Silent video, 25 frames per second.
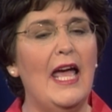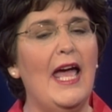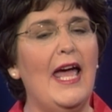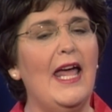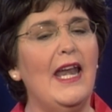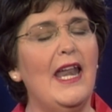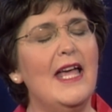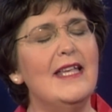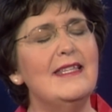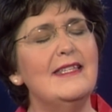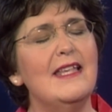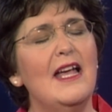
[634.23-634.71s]

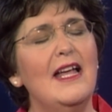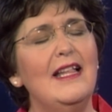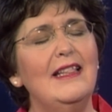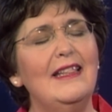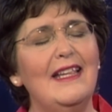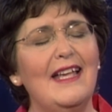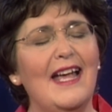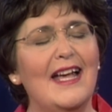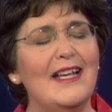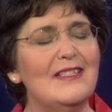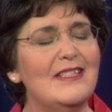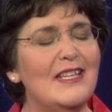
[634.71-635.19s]
And as
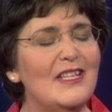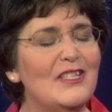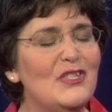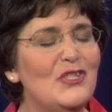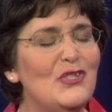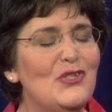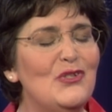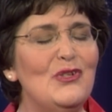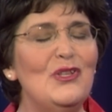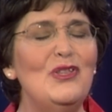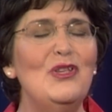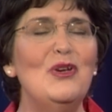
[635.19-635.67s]
I
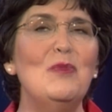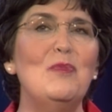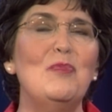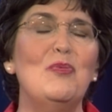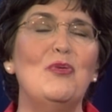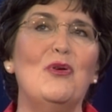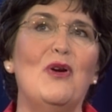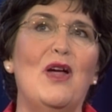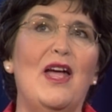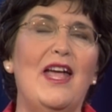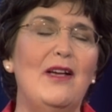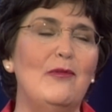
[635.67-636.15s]
stood there
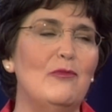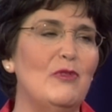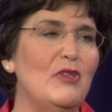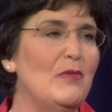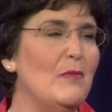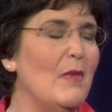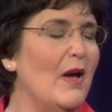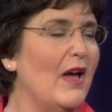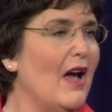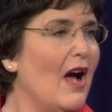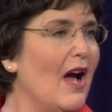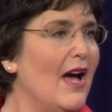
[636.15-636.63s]
praying
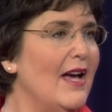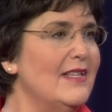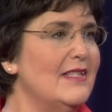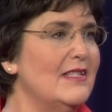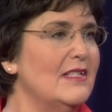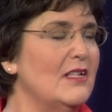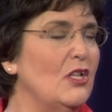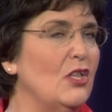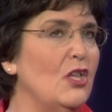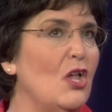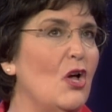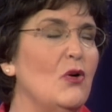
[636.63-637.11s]
with my
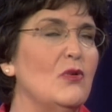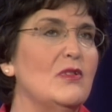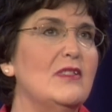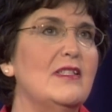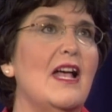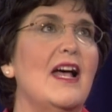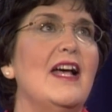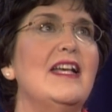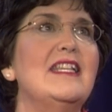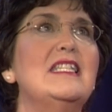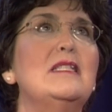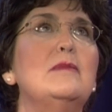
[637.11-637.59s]
eyes
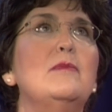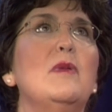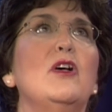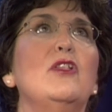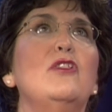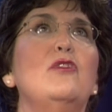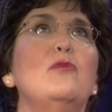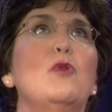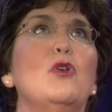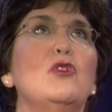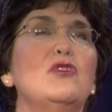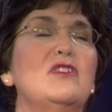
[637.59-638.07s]
closed, I
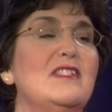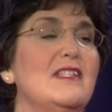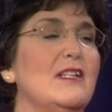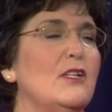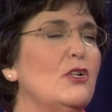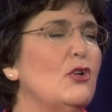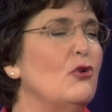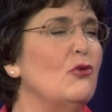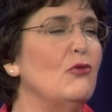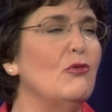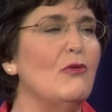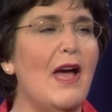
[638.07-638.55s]
smelled the most
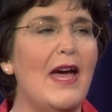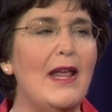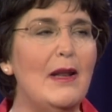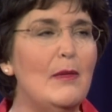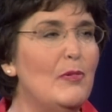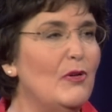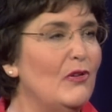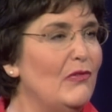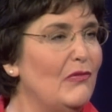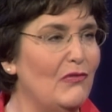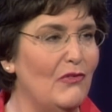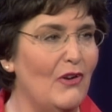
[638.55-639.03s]

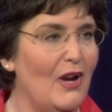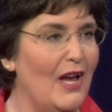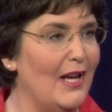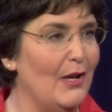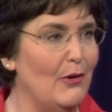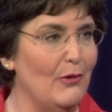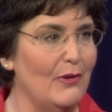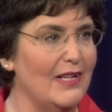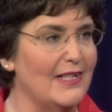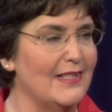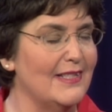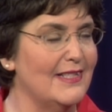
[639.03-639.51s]
incredible
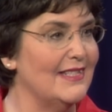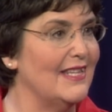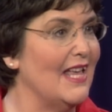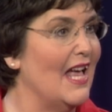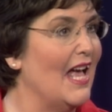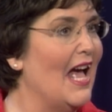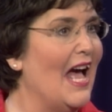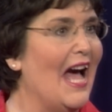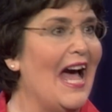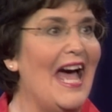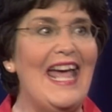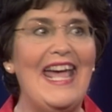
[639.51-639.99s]
fragrance
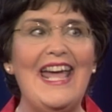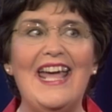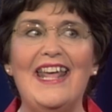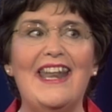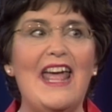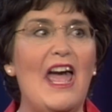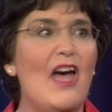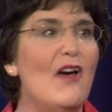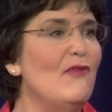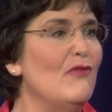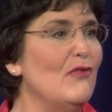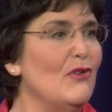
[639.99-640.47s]
I
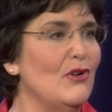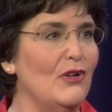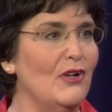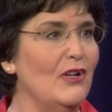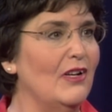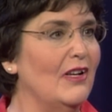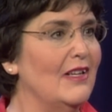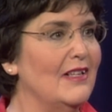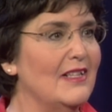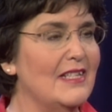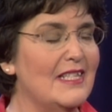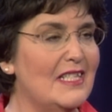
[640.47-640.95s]
had
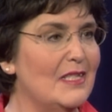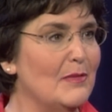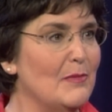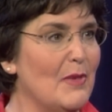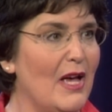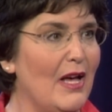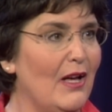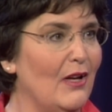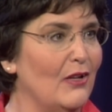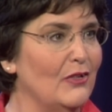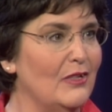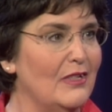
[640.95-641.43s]
ever
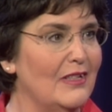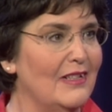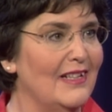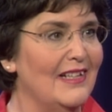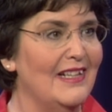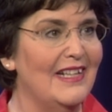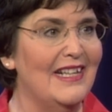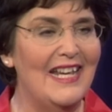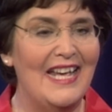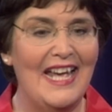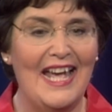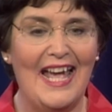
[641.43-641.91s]
smelled.
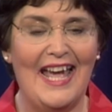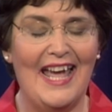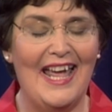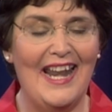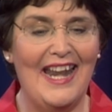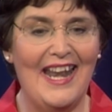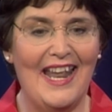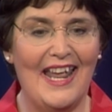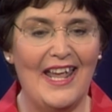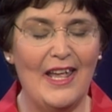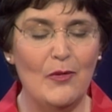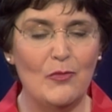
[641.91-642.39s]

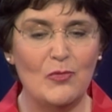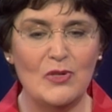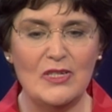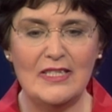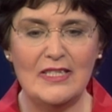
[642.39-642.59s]
And it